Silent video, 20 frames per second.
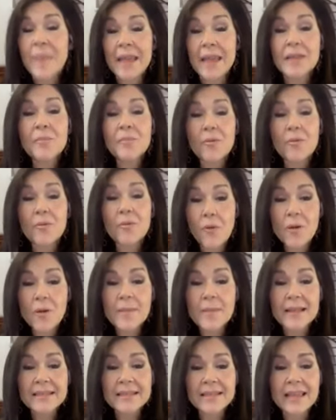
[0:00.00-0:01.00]
painting
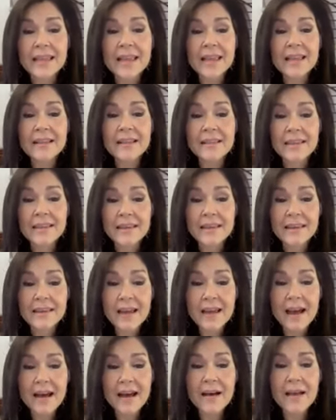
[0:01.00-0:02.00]
performance in the
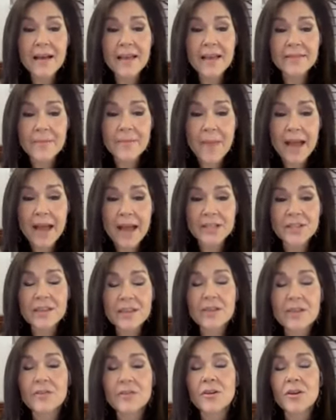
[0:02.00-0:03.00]
uh, at the Match
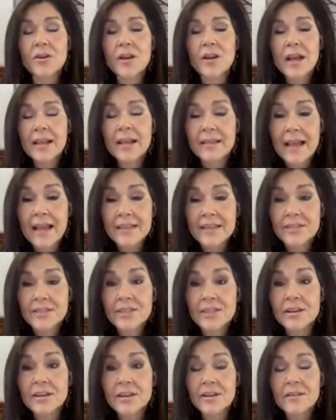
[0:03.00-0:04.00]
Theater last
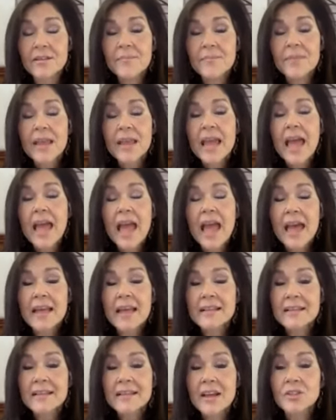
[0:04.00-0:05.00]
year,
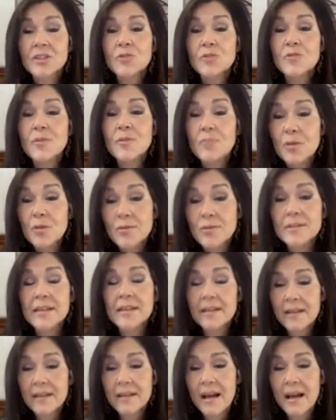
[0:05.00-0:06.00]
and to the
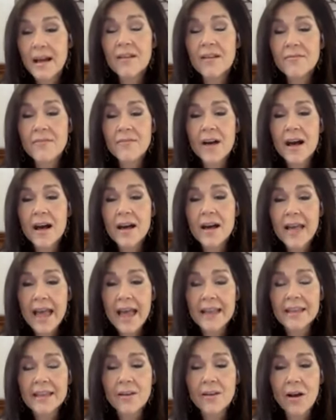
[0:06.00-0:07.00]
music of uh,
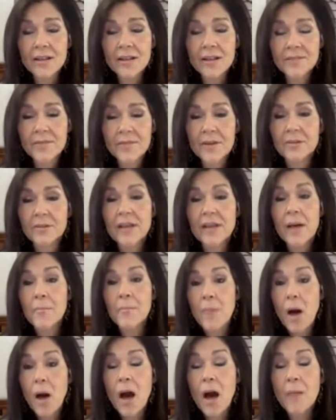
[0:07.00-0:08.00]
Annie Gosfield, a,
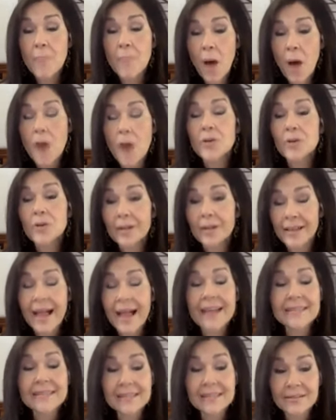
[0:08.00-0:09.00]
a, modern
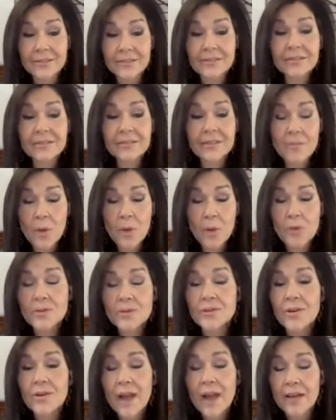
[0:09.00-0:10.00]
classical
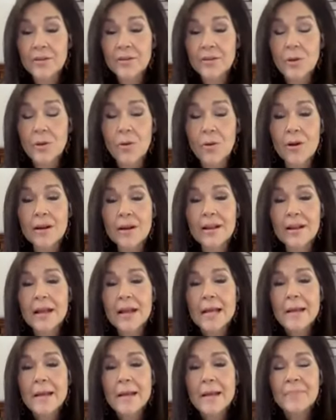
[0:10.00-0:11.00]
composer out of New York.
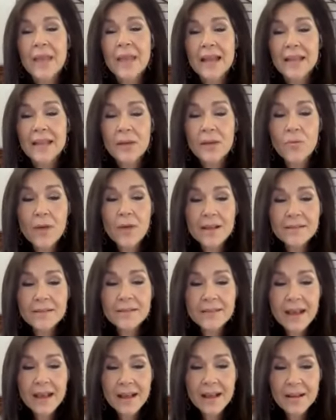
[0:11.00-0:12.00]
And it
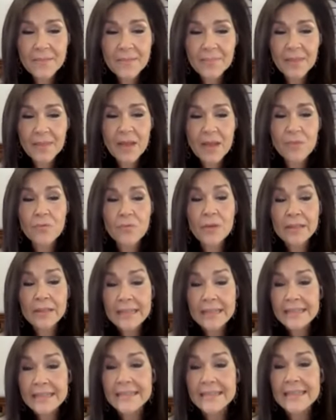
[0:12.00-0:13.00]
was um, a
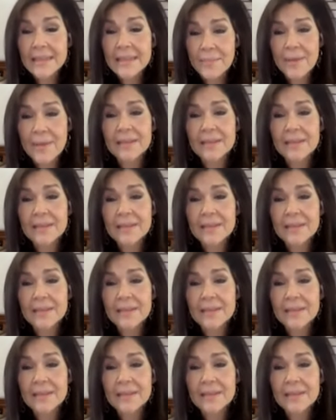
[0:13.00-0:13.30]
really deep